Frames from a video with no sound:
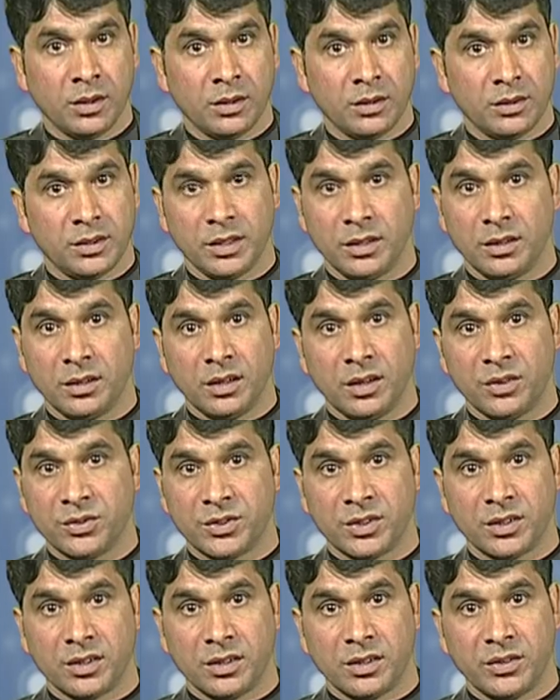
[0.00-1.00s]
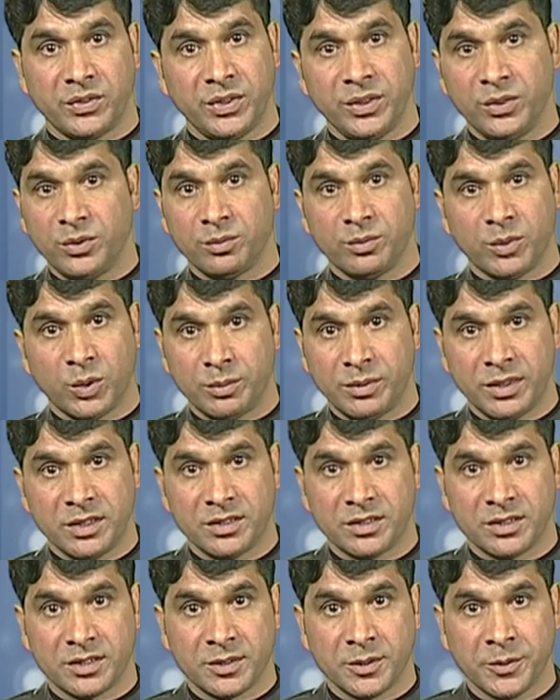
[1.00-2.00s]
Then, after a few
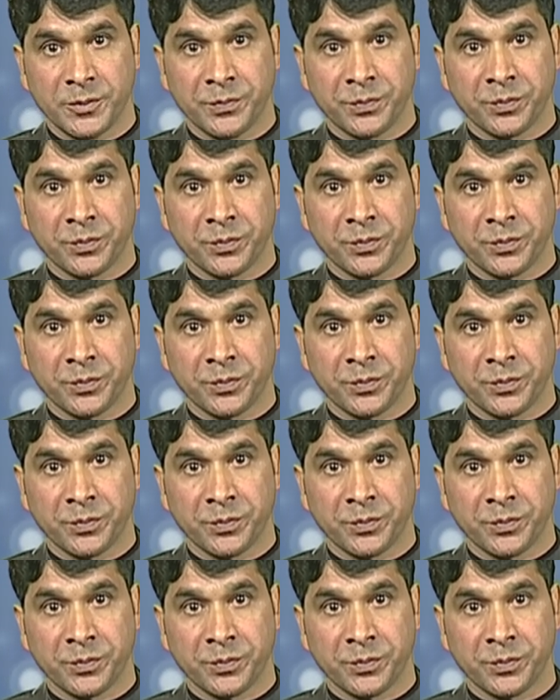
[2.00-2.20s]
moments,